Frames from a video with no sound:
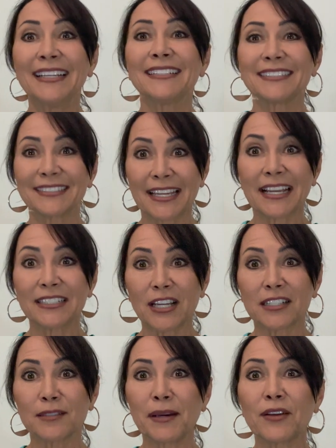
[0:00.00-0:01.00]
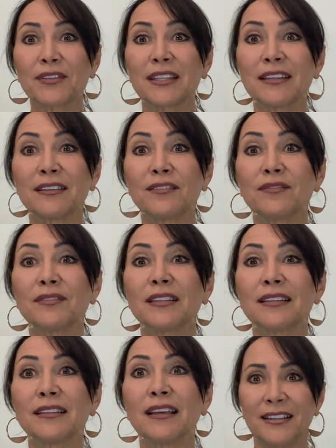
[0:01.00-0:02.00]
Just like I talked about the,
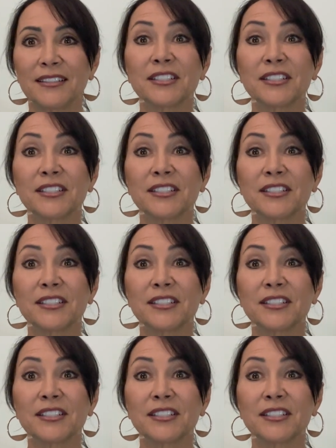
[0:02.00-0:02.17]
uh,